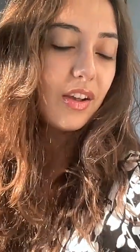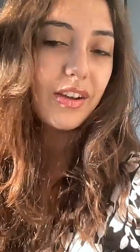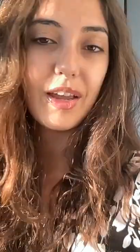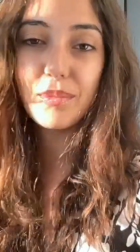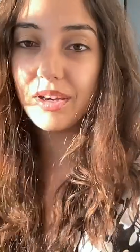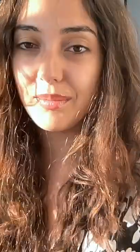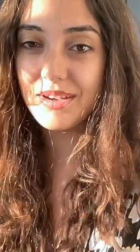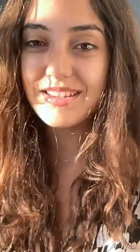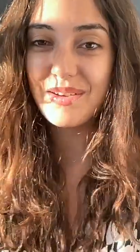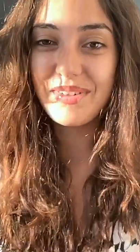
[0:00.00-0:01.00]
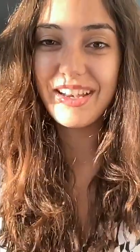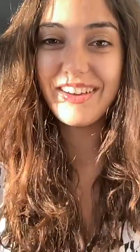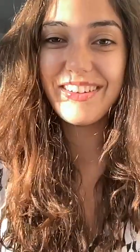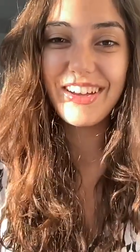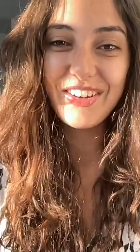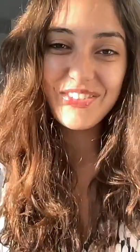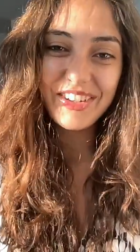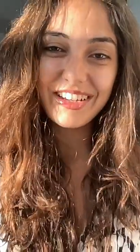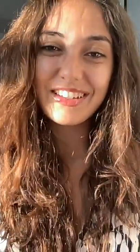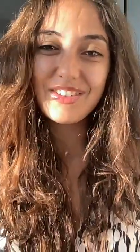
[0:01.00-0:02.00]
Okay, I'm going to get my salmon now. I hope you
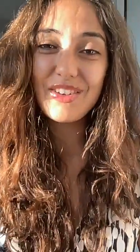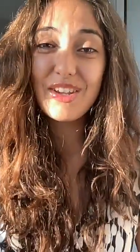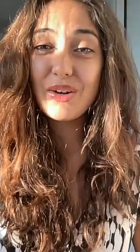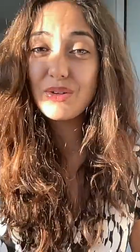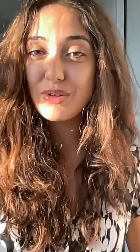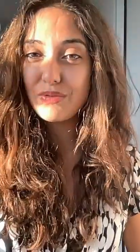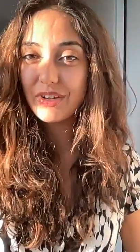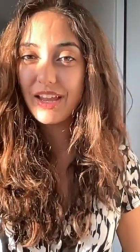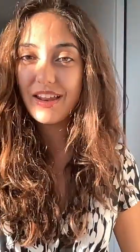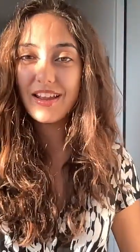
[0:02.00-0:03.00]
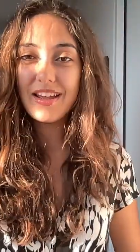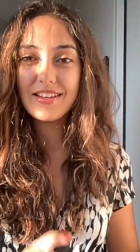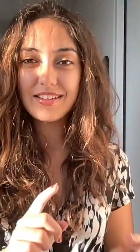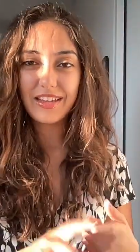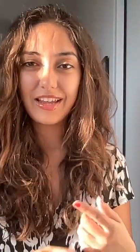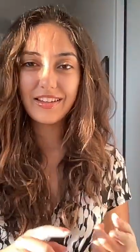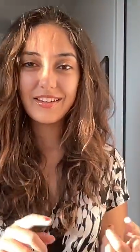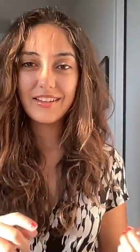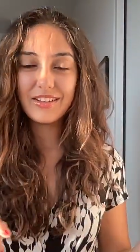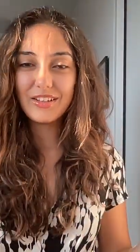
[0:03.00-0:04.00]
like this video. Don't forget to
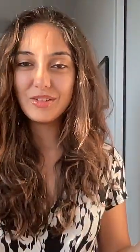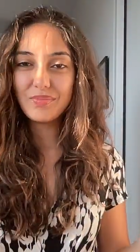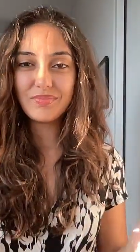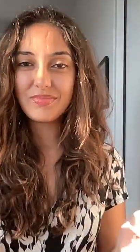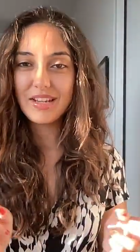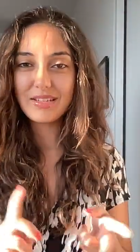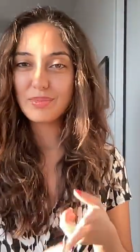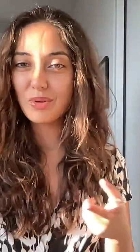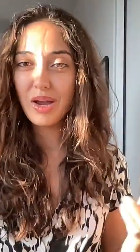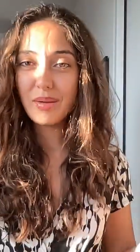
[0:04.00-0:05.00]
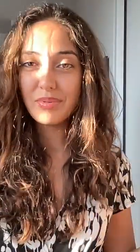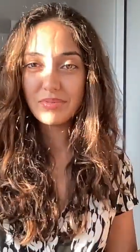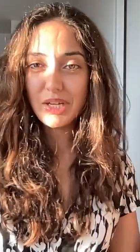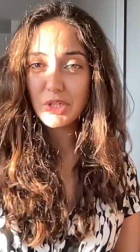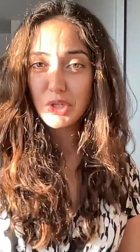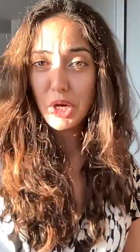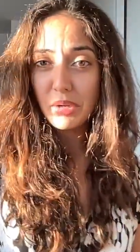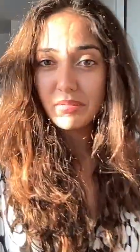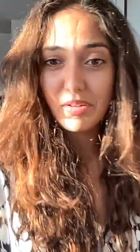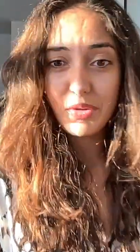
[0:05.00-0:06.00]
like and subscribe and
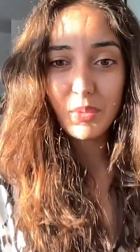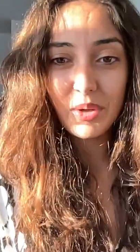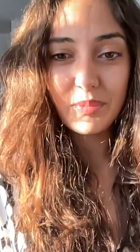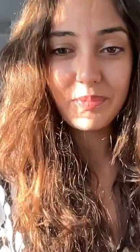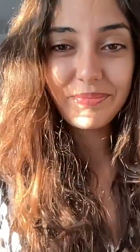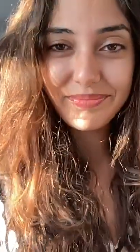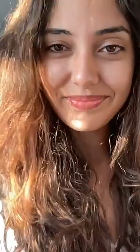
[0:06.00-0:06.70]
share if you want.